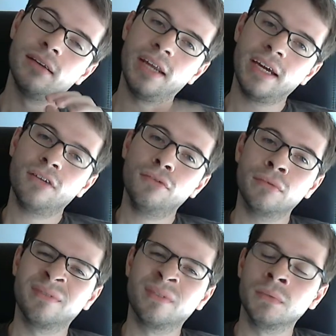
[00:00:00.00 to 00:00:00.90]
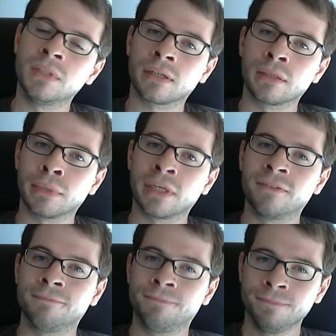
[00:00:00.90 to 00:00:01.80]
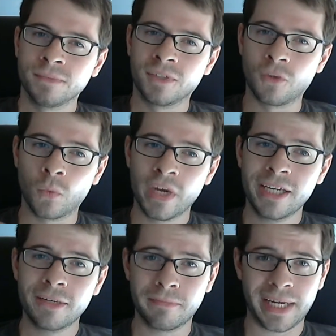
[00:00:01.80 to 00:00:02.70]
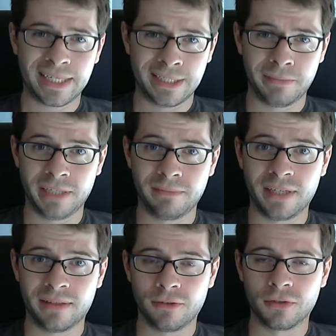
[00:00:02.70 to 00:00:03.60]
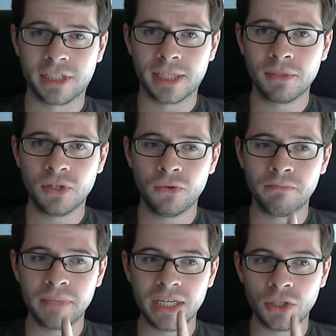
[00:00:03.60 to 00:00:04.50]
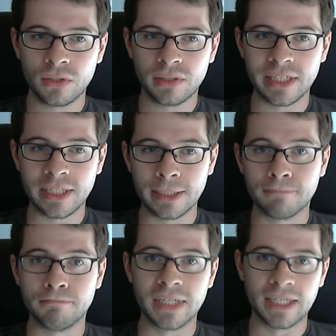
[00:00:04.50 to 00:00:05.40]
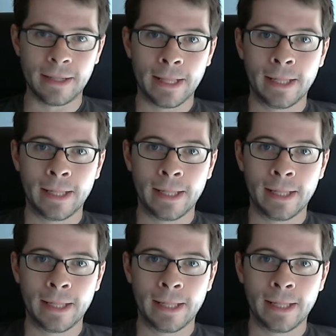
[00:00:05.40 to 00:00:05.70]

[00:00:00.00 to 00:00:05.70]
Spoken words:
now we'll be talking about the wake back to bed method, or WBTB.